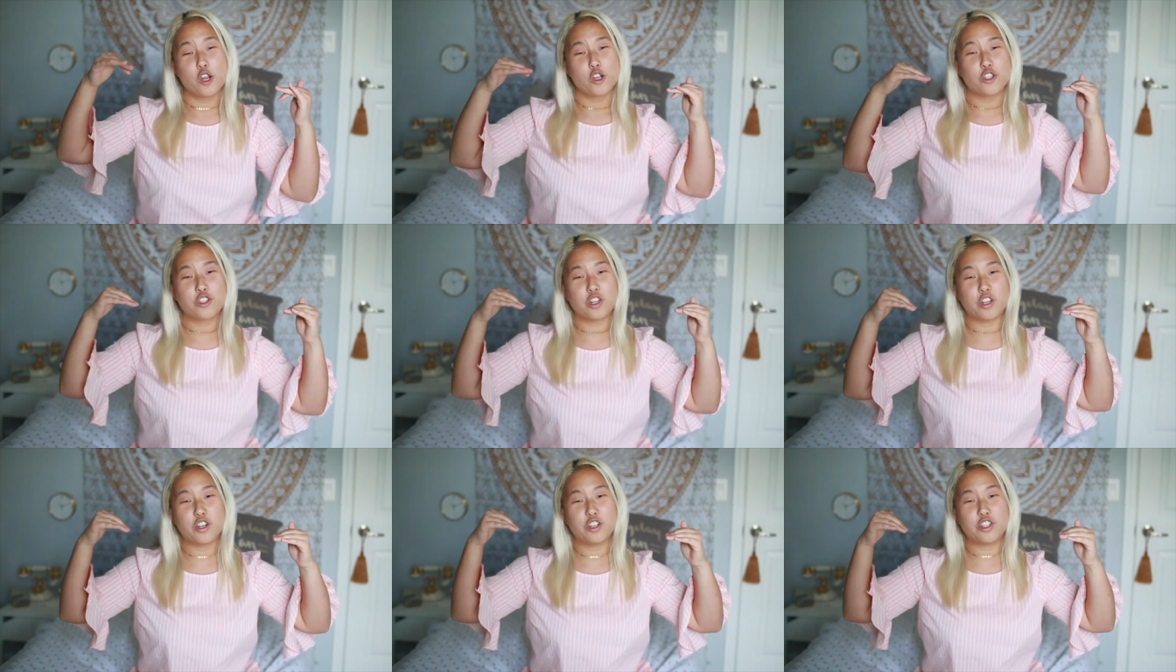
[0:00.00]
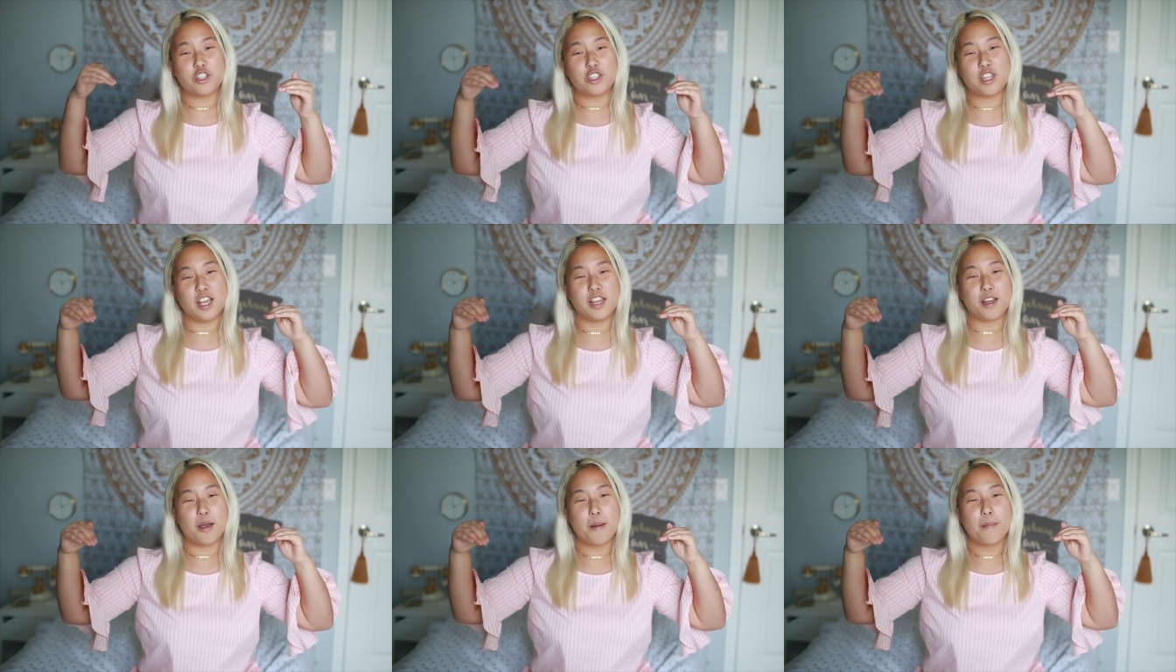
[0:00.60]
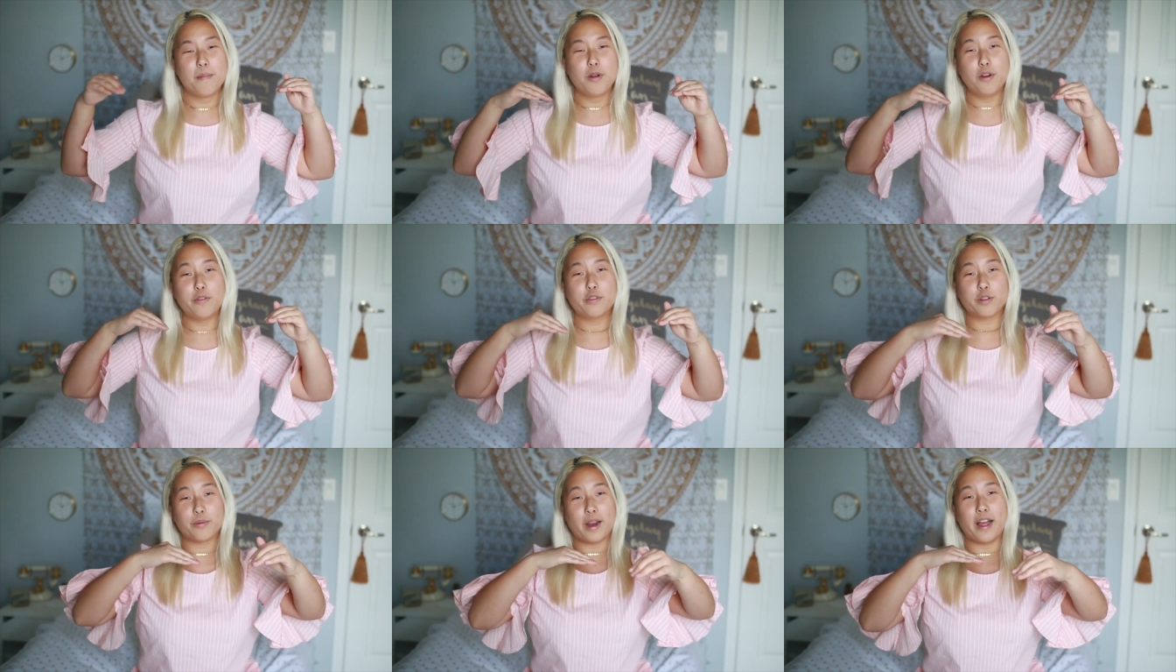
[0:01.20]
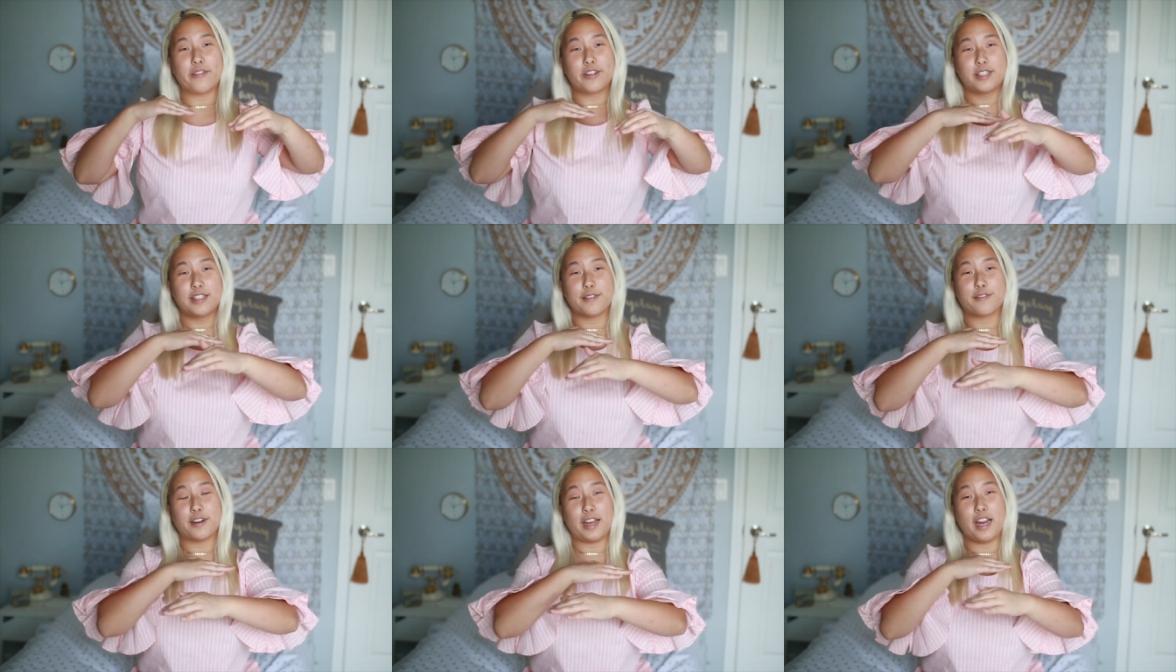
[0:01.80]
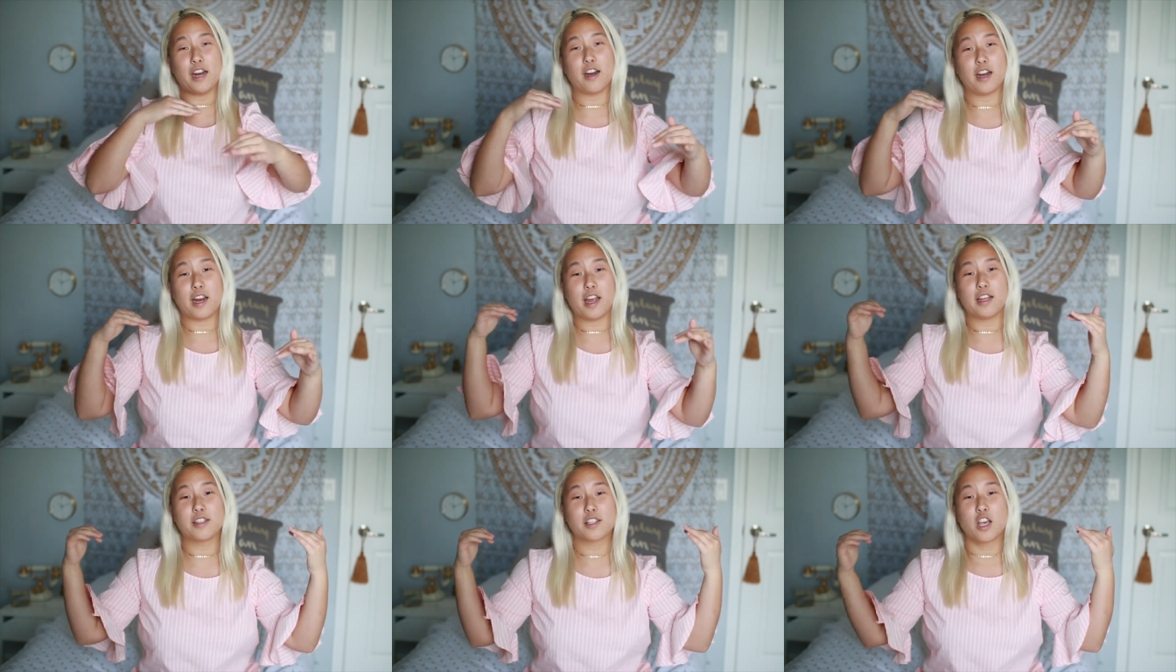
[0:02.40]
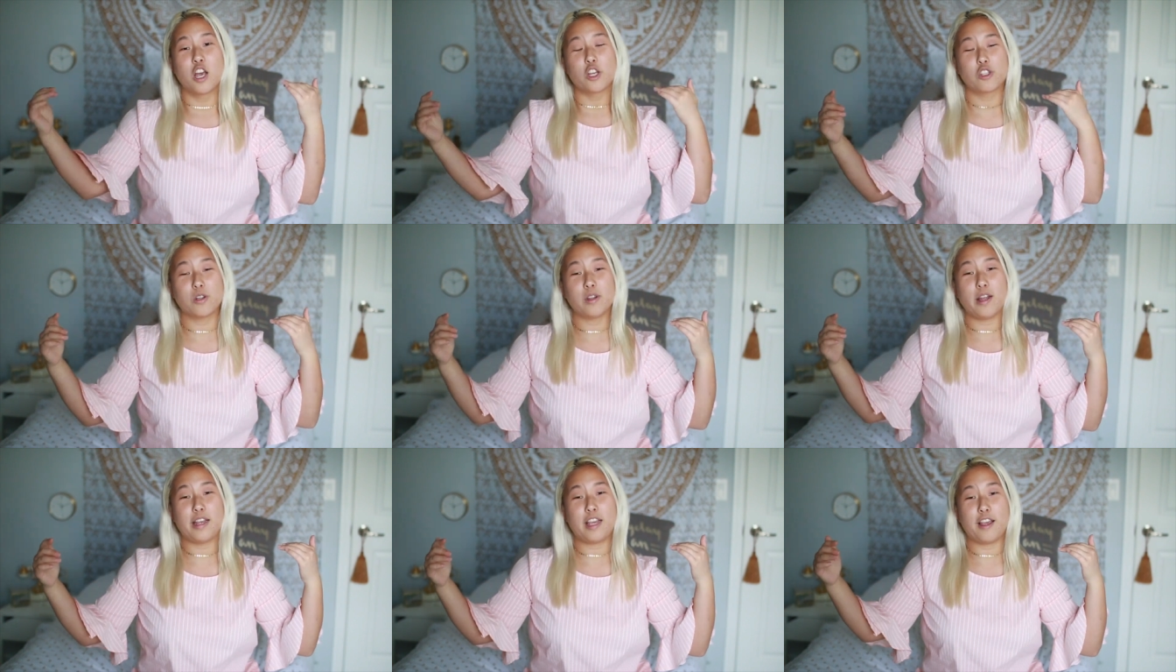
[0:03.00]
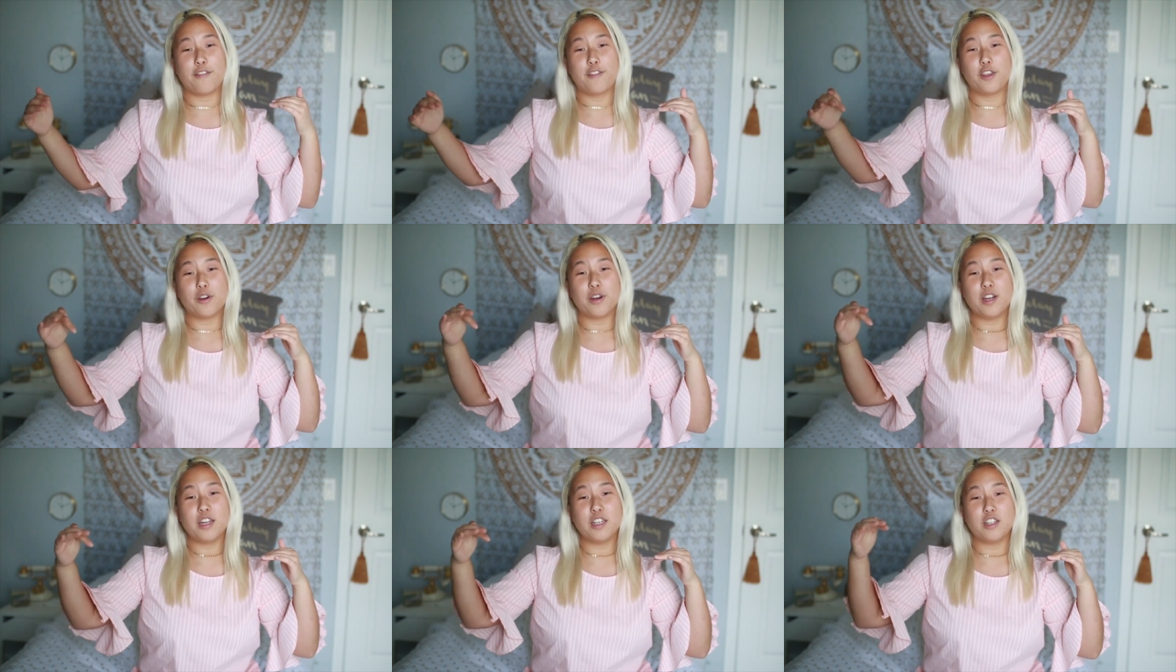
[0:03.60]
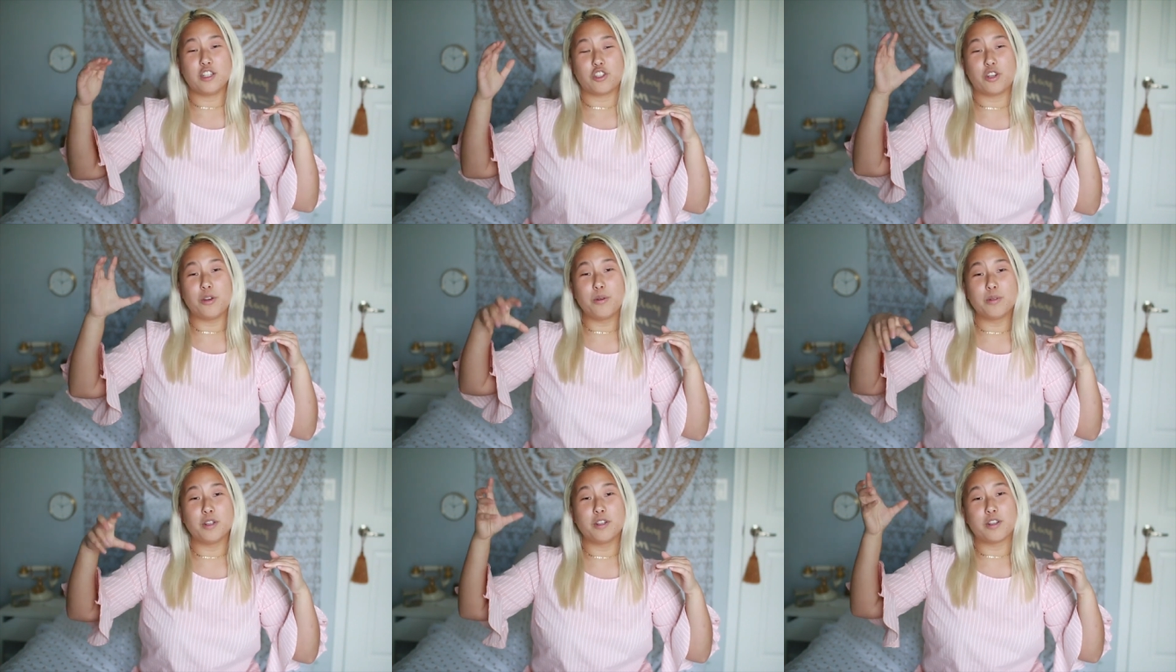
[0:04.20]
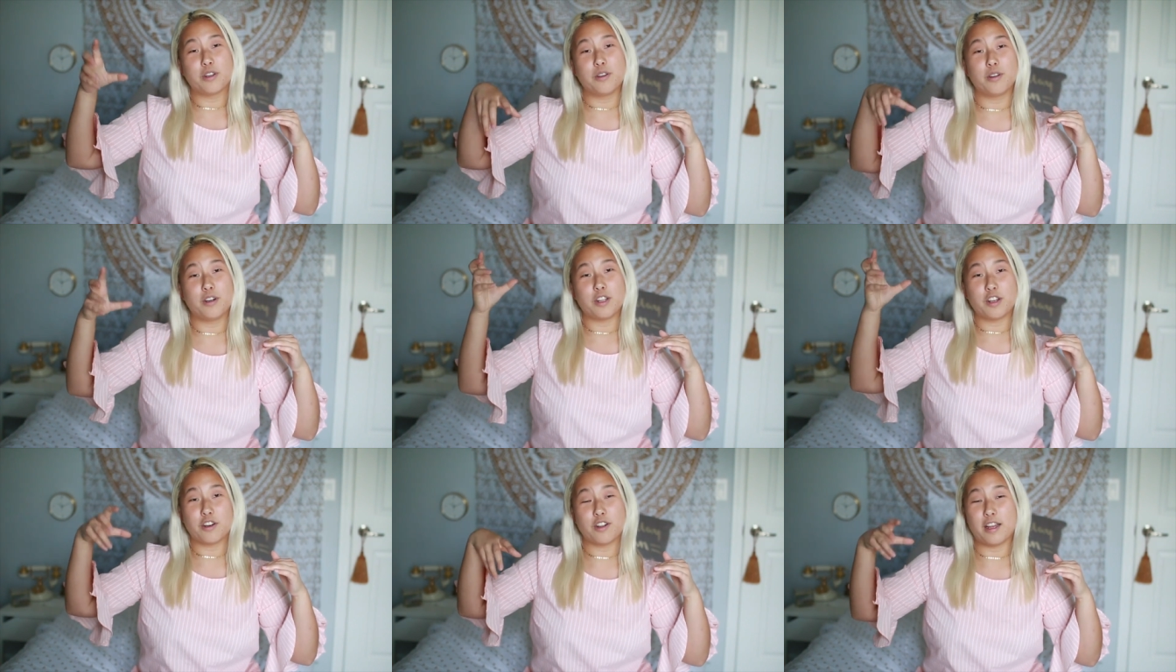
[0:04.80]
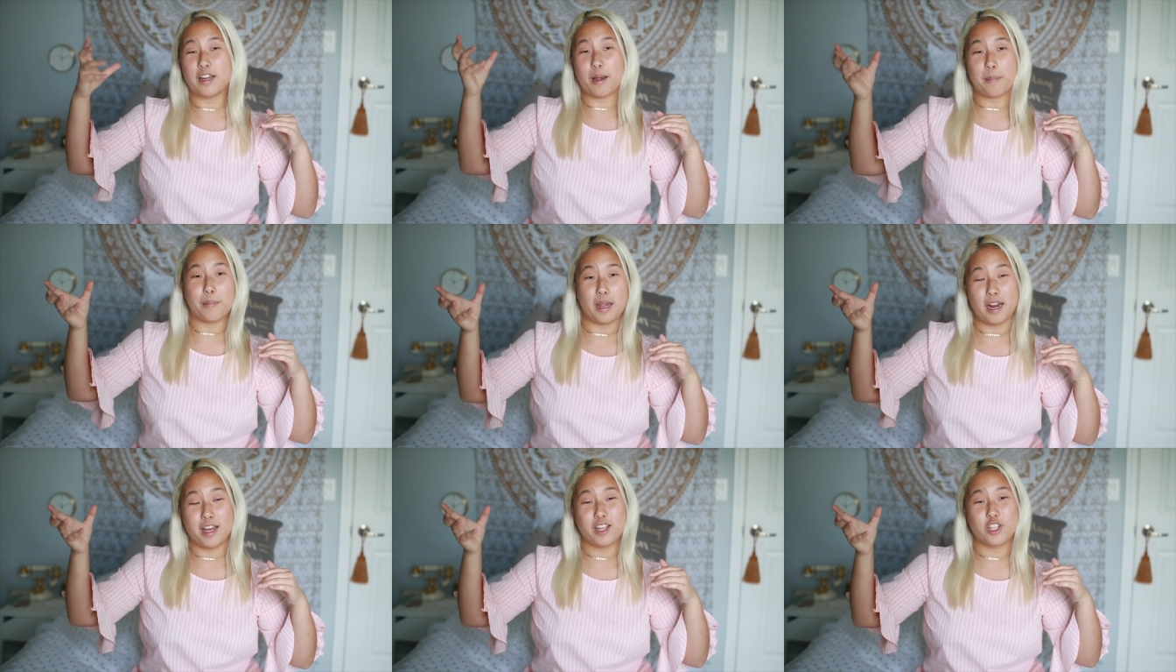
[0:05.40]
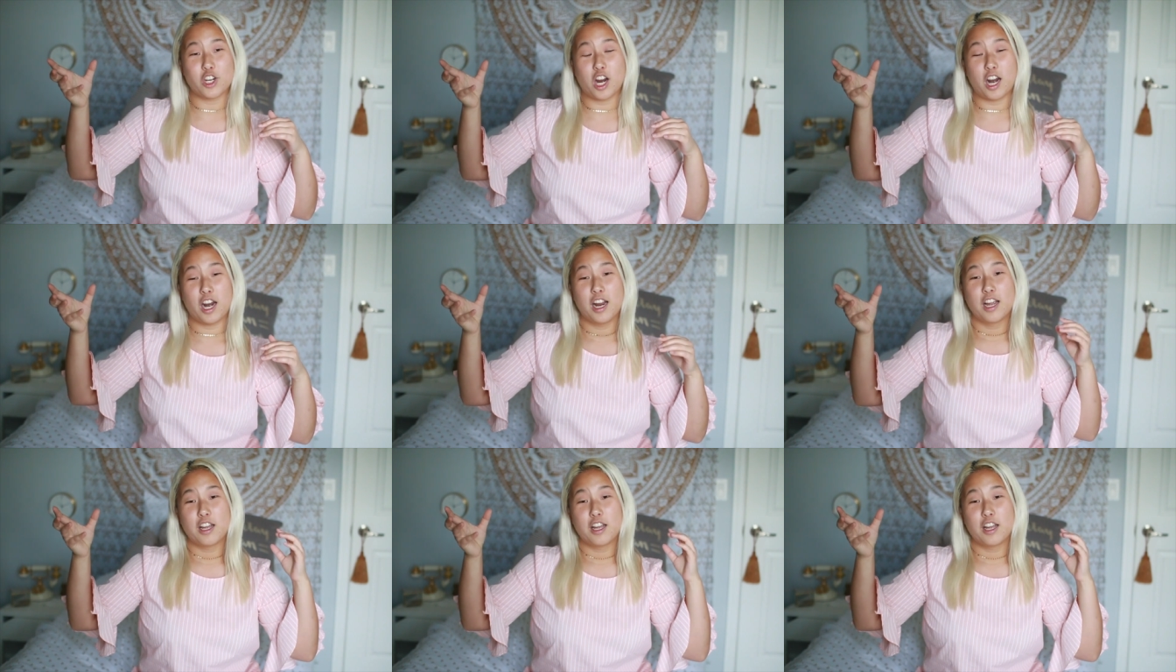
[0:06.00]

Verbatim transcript: So you're just like moved around to different areas. So like if you're in Toon Lagoon and you're like a manager,